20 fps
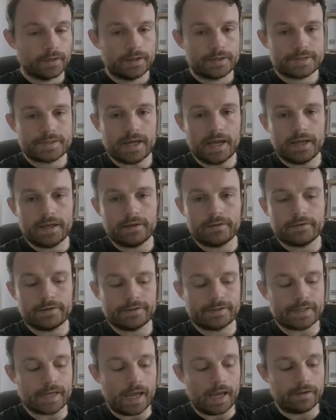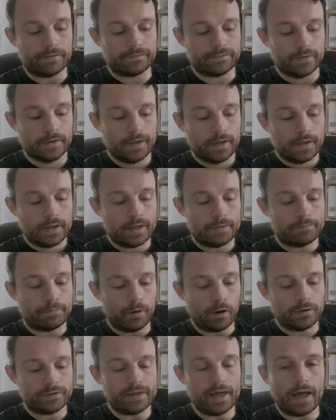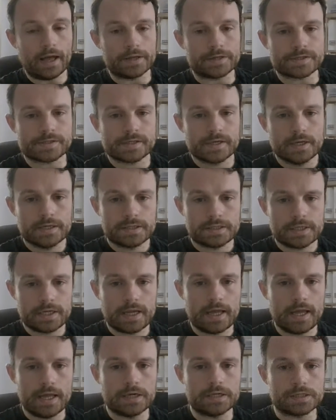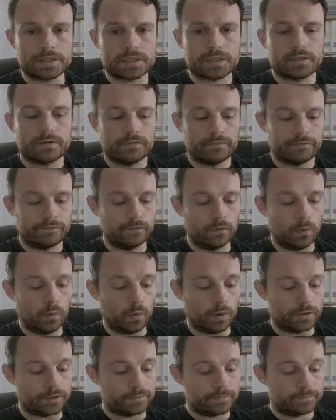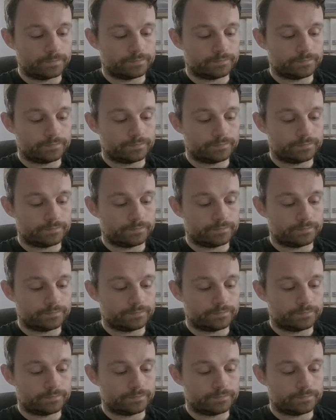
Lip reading: Taking the stave in both hands, she inched forward.